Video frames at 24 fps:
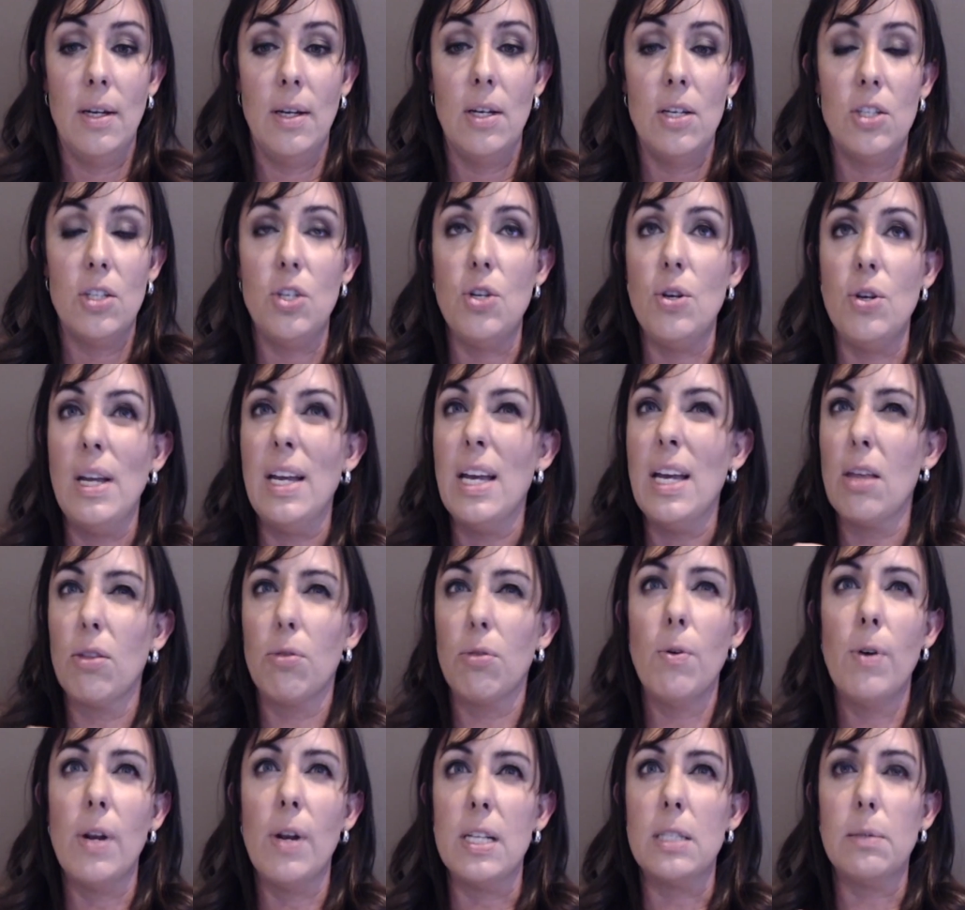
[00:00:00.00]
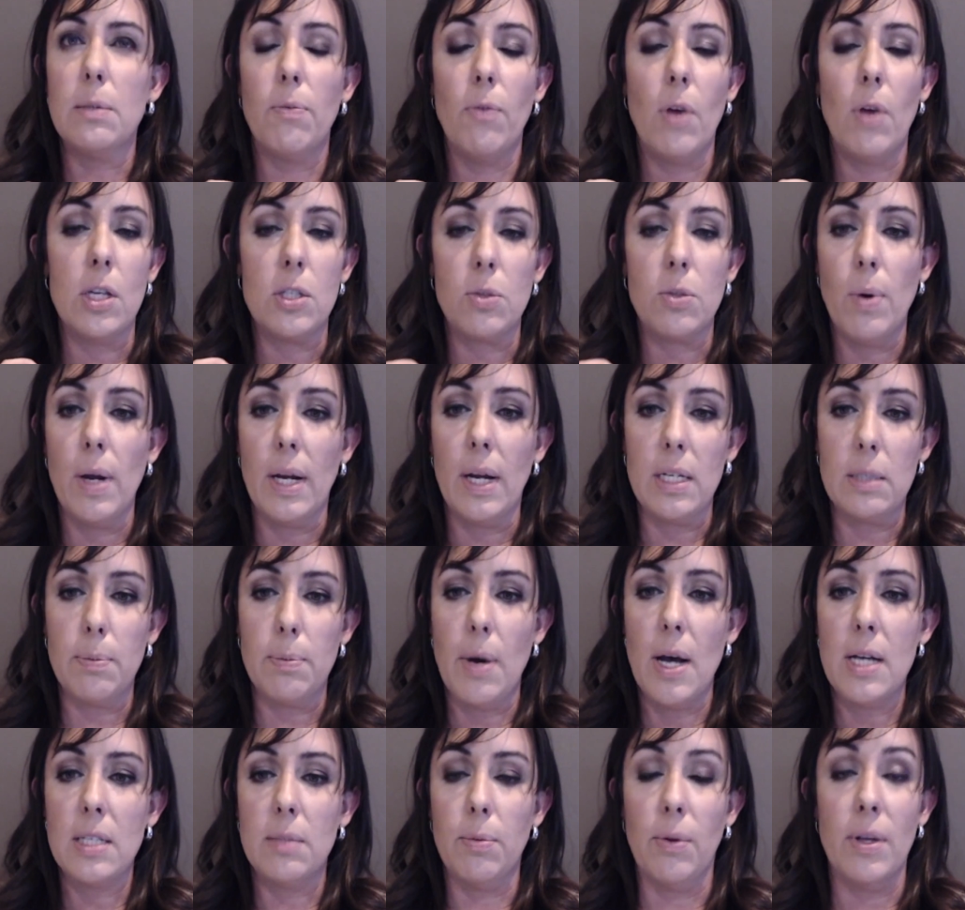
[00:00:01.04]
So you can get through it as quick as
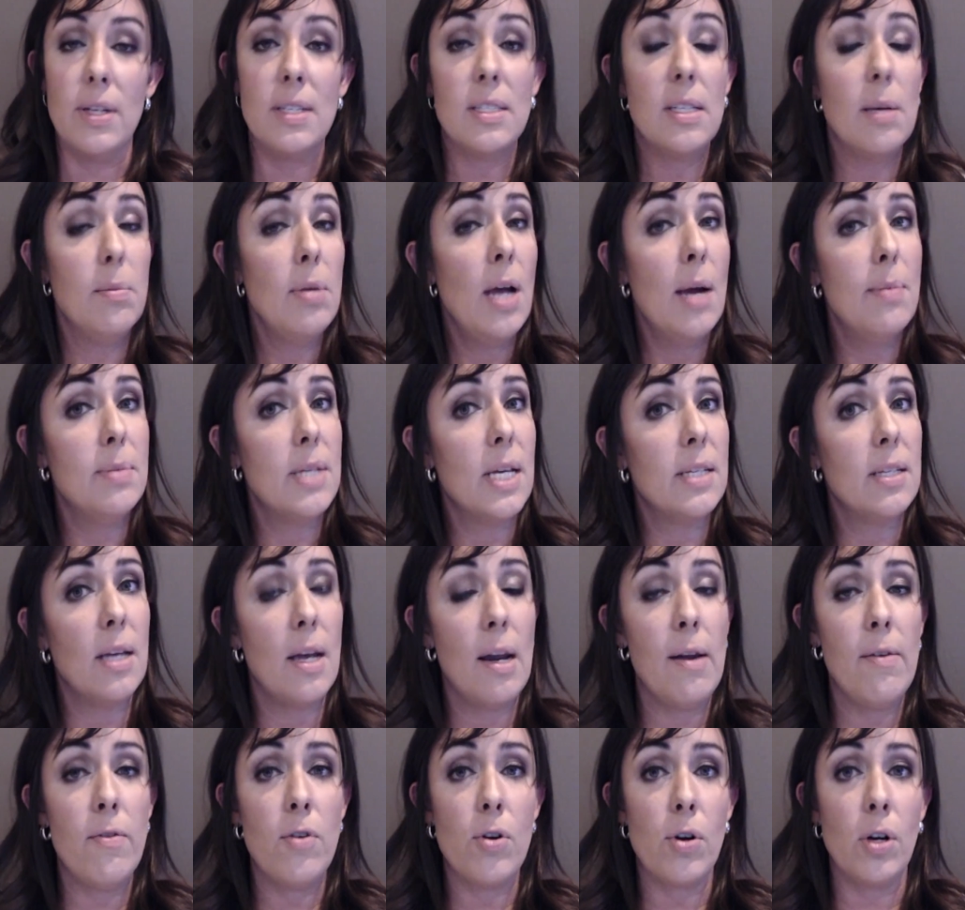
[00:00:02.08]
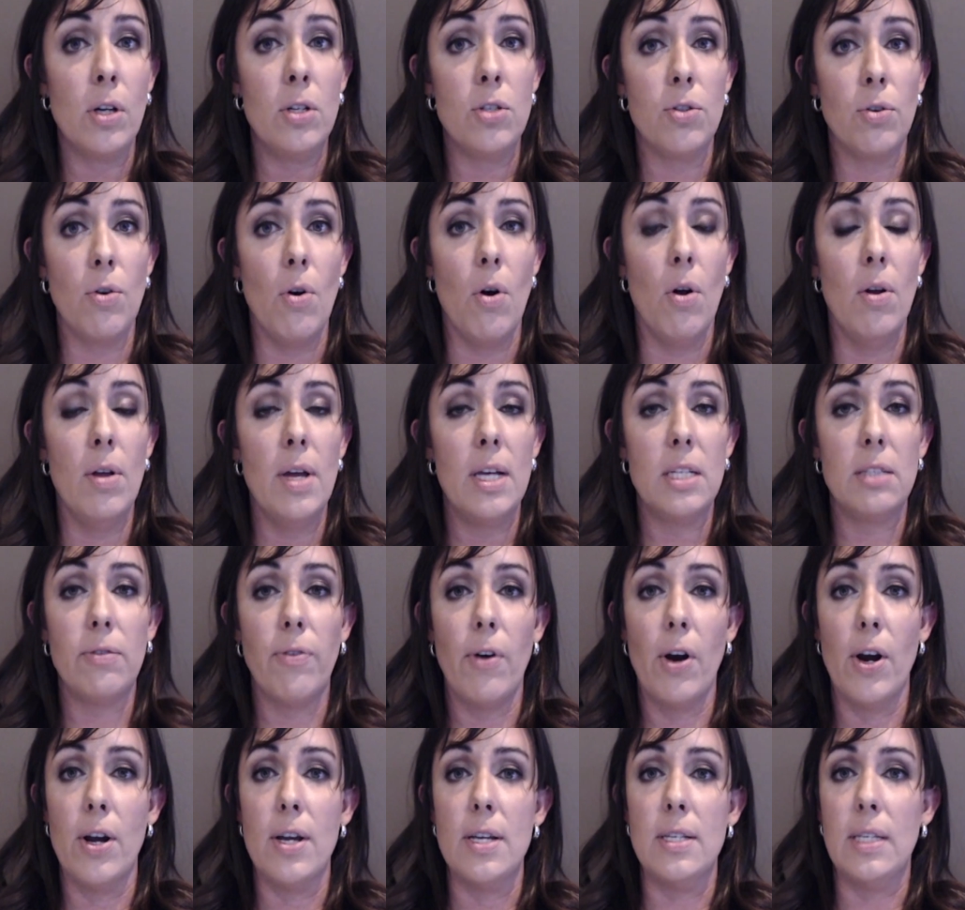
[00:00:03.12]
possible. And sometimes that's out of your control as
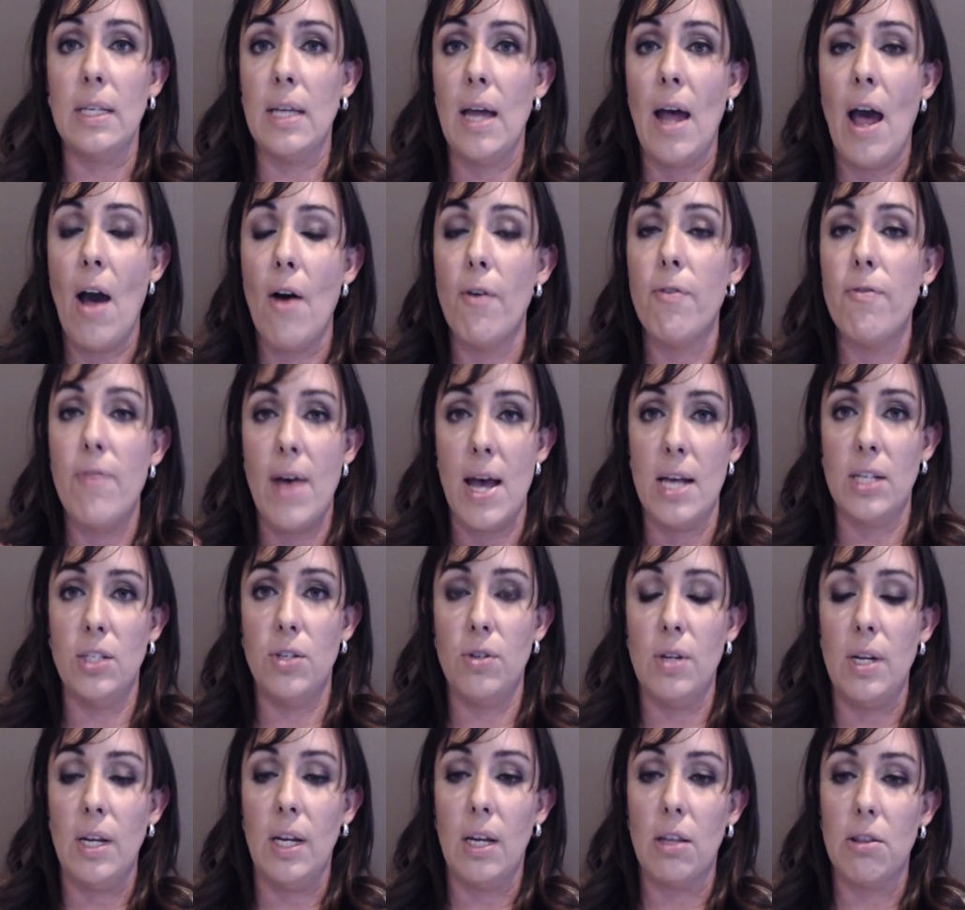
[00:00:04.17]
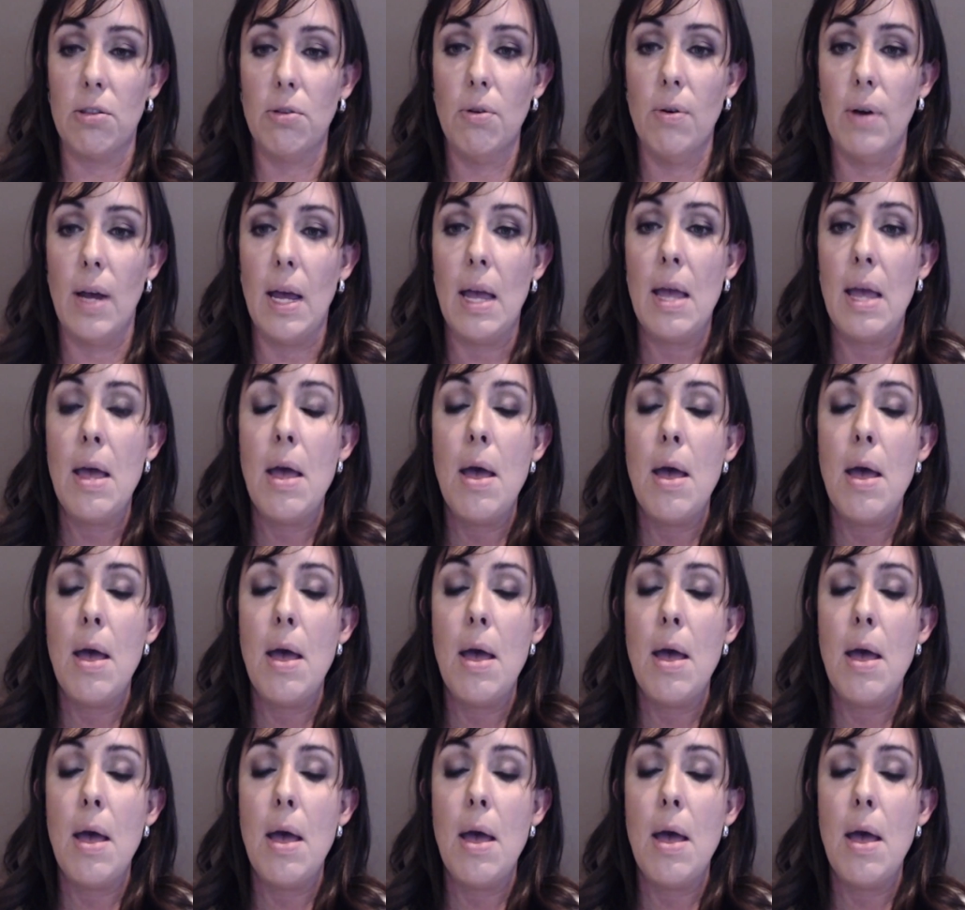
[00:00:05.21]
far as how fast you can get through it.